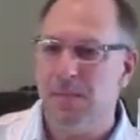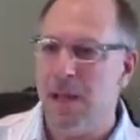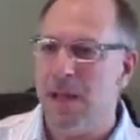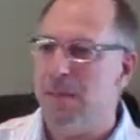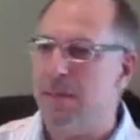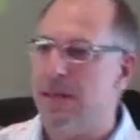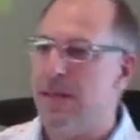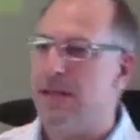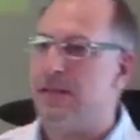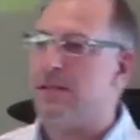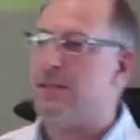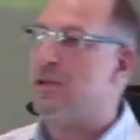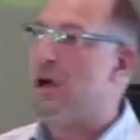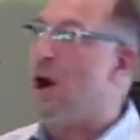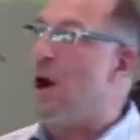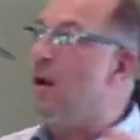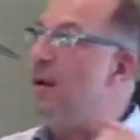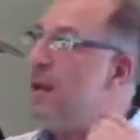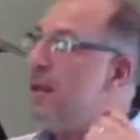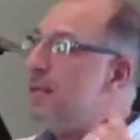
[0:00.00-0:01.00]
Maybe they
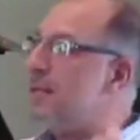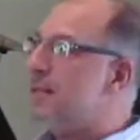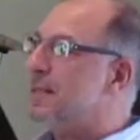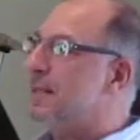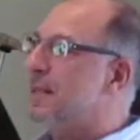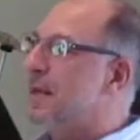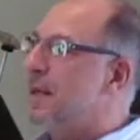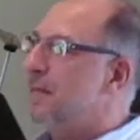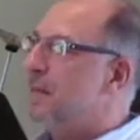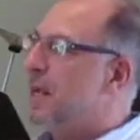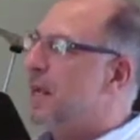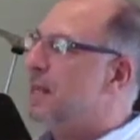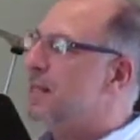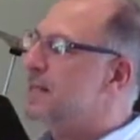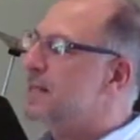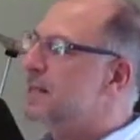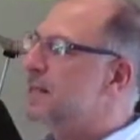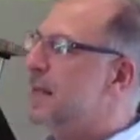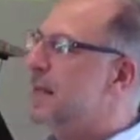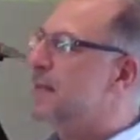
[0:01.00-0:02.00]
saw it
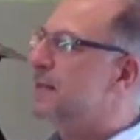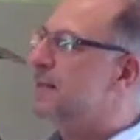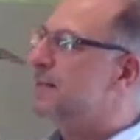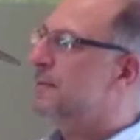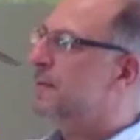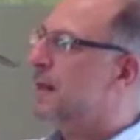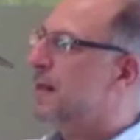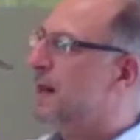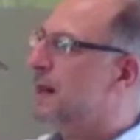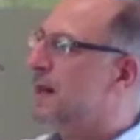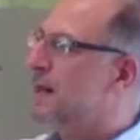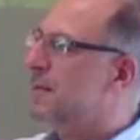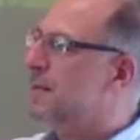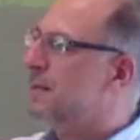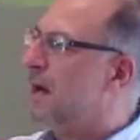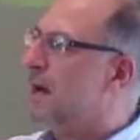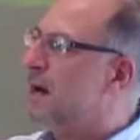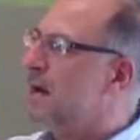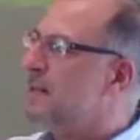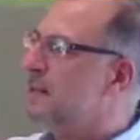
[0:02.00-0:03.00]
because it said
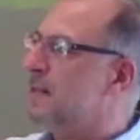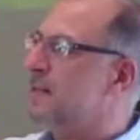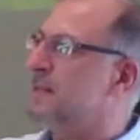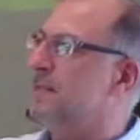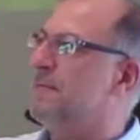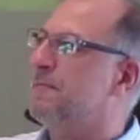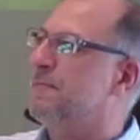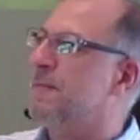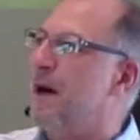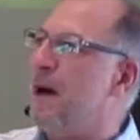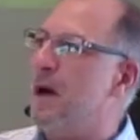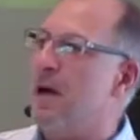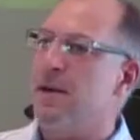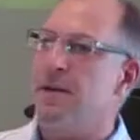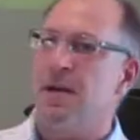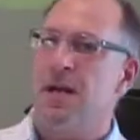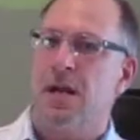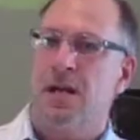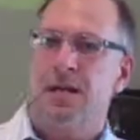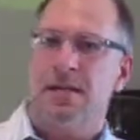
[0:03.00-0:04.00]
uh, tongues as a
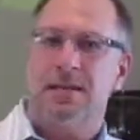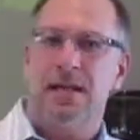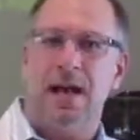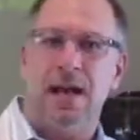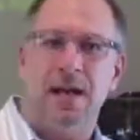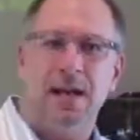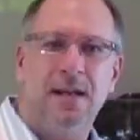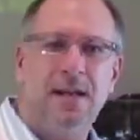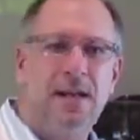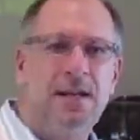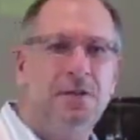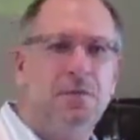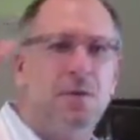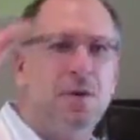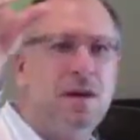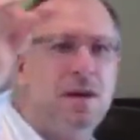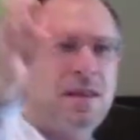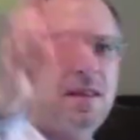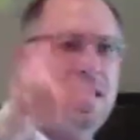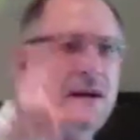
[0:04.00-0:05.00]
fire sat on each
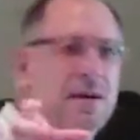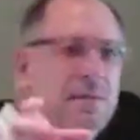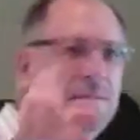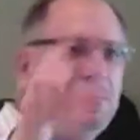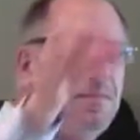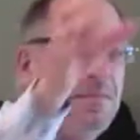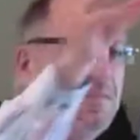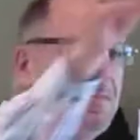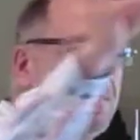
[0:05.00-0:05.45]
one of them.